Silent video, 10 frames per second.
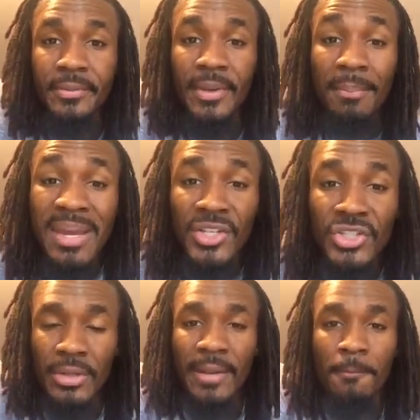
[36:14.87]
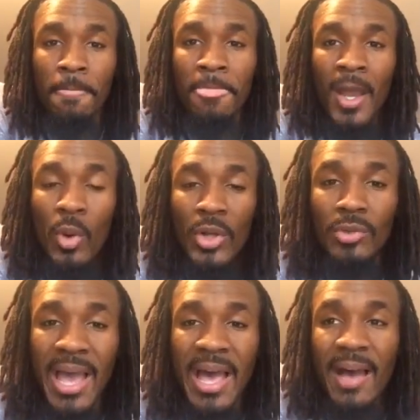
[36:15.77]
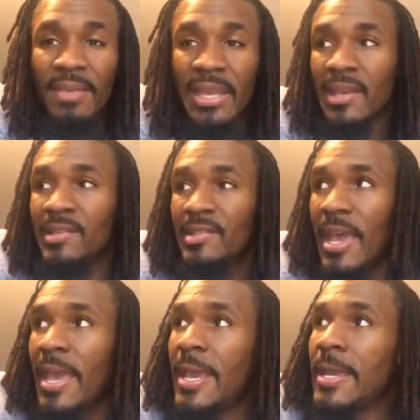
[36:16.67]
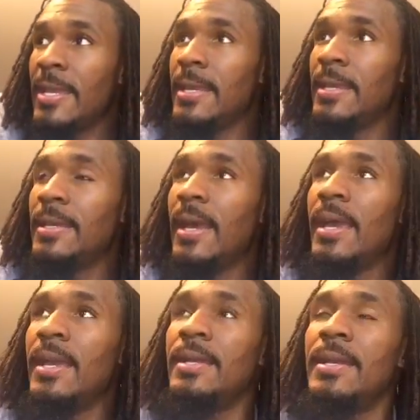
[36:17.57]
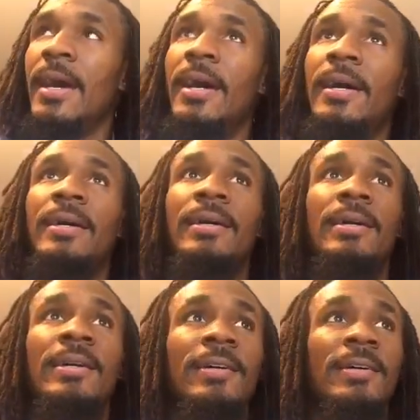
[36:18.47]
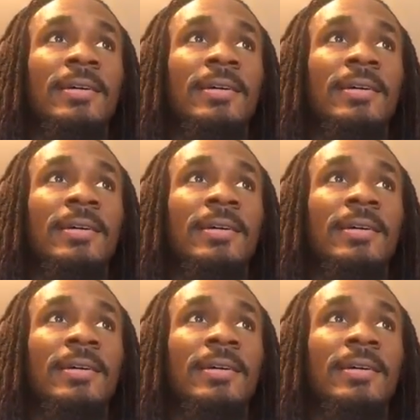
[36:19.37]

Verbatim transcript: a ministry. What you have is a... a uh,